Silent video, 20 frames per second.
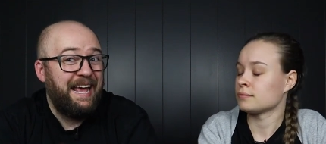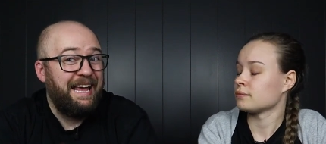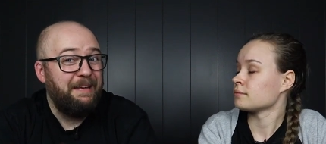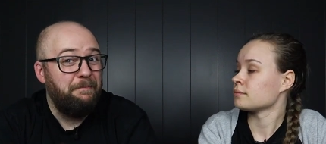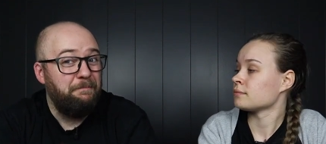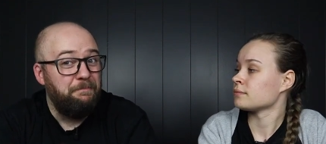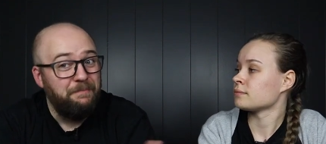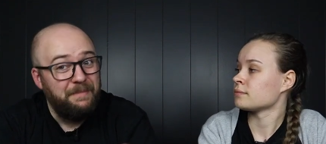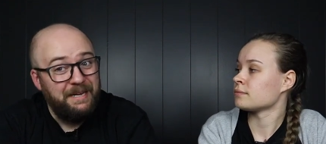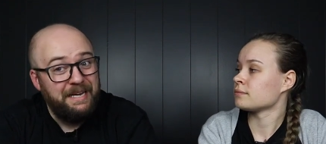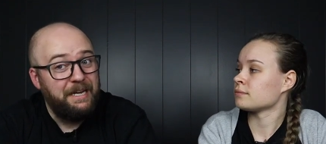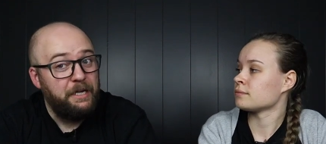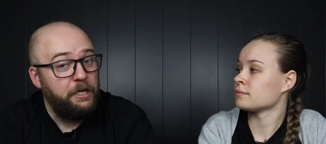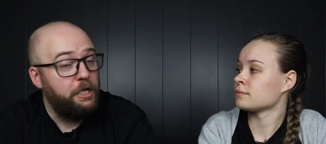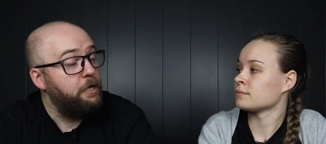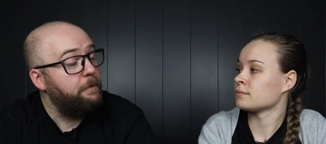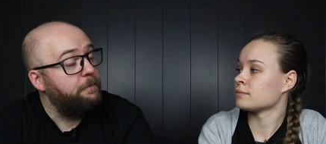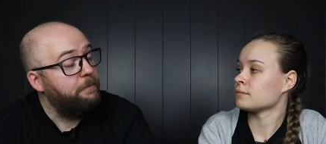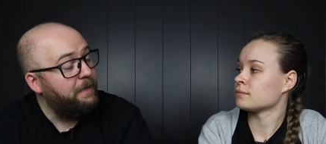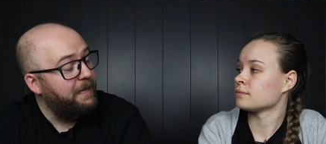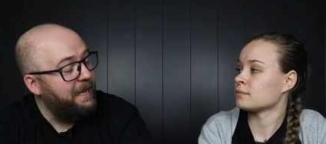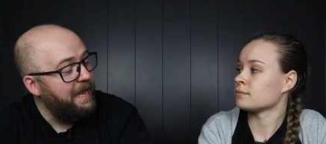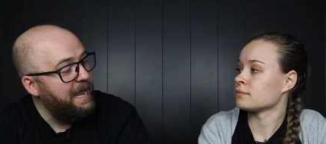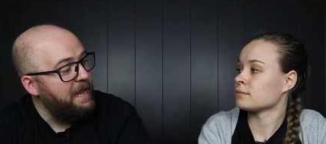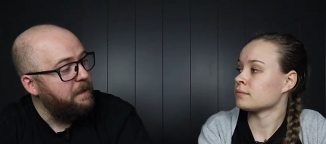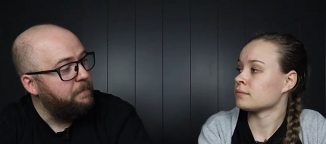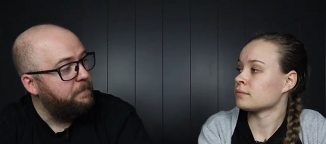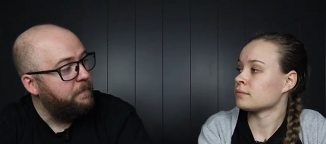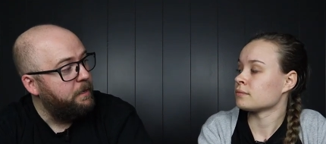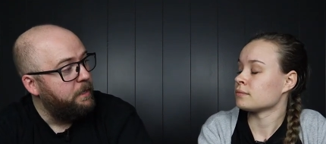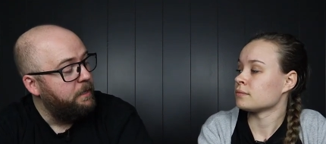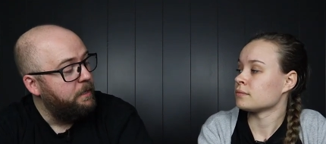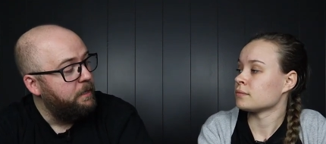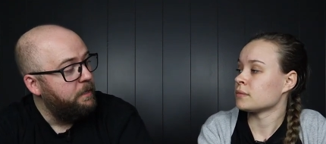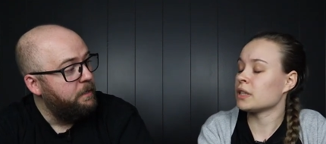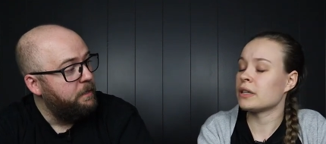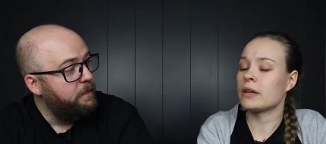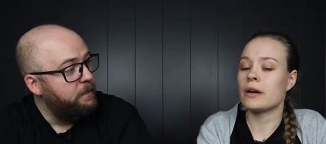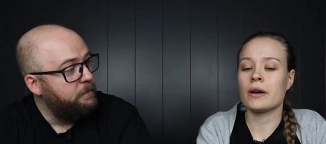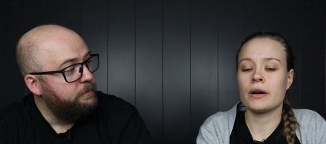Speaker 1: a medium game.
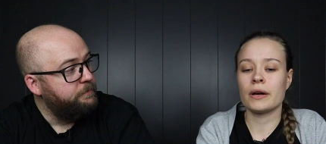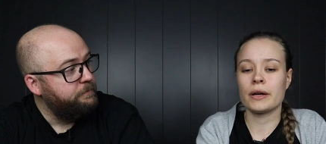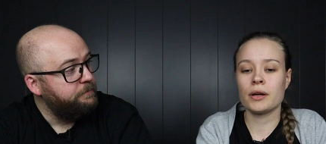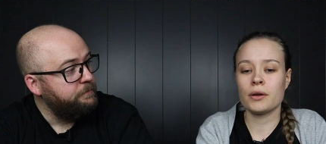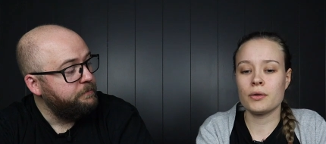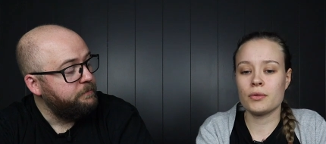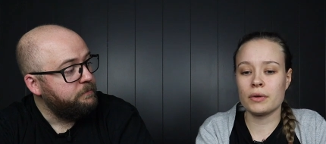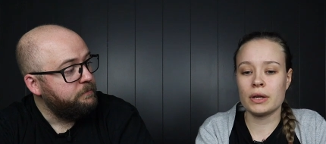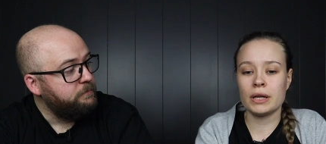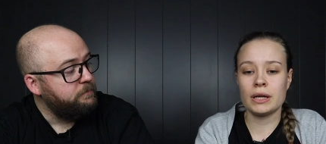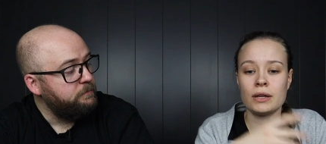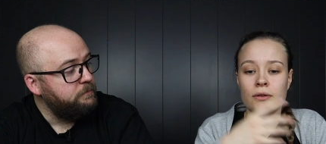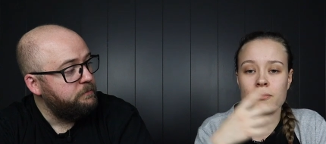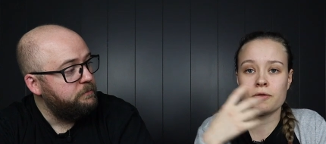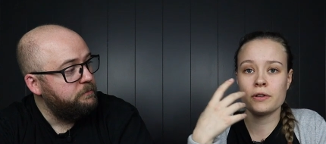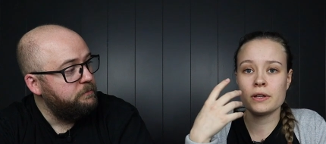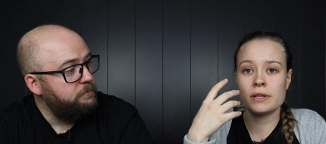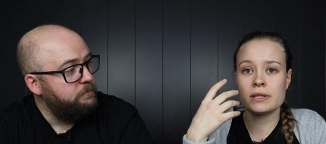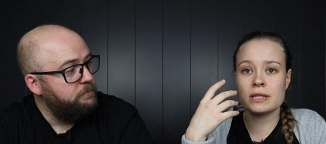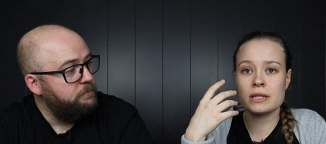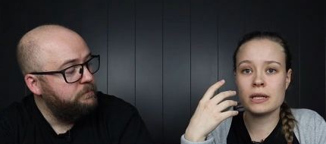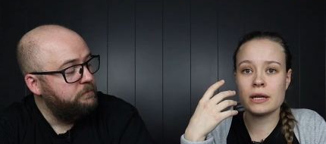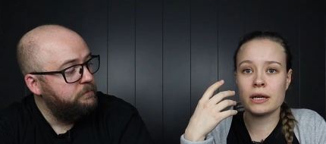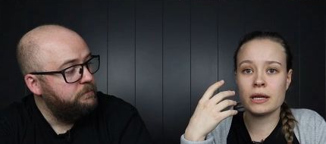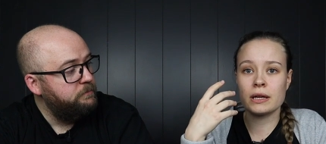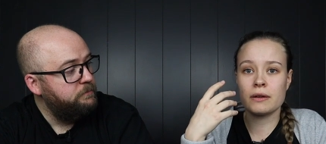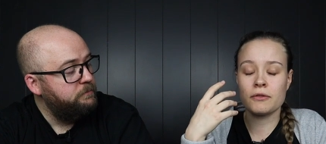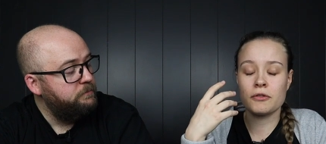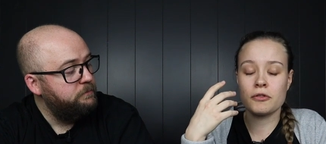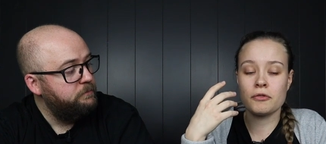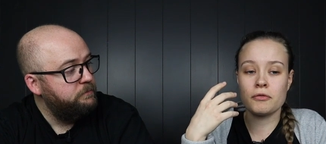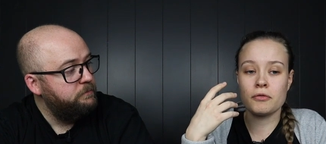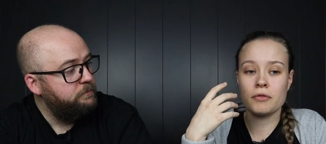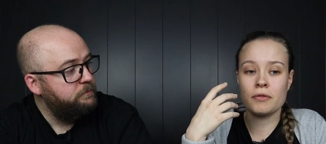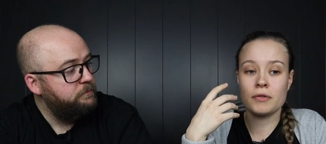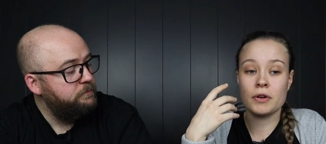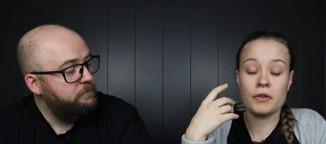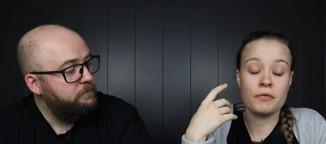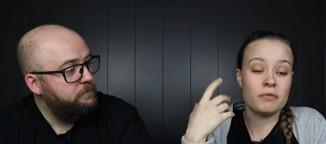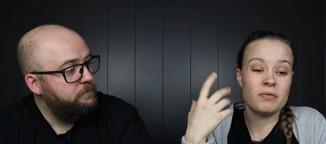
Speaker 2: Yeah, I agree. It feels like a,
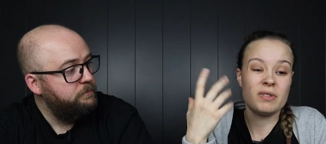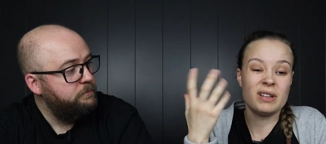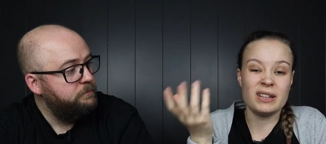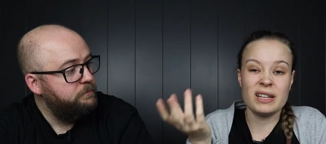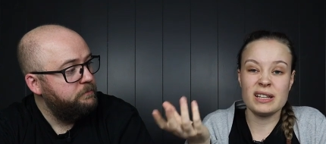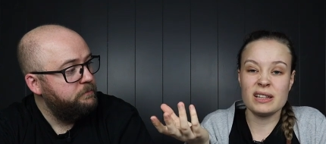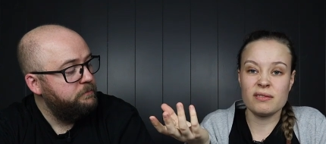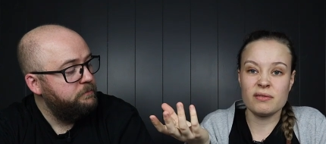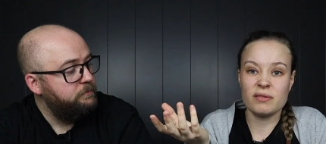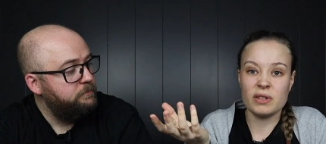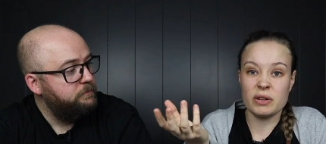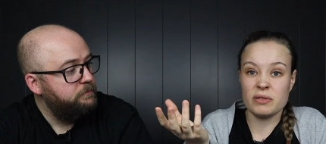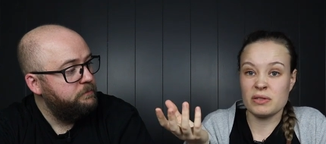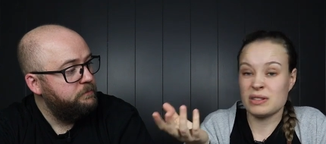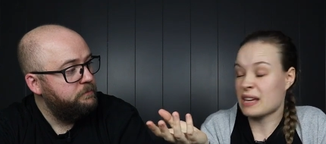a, a little a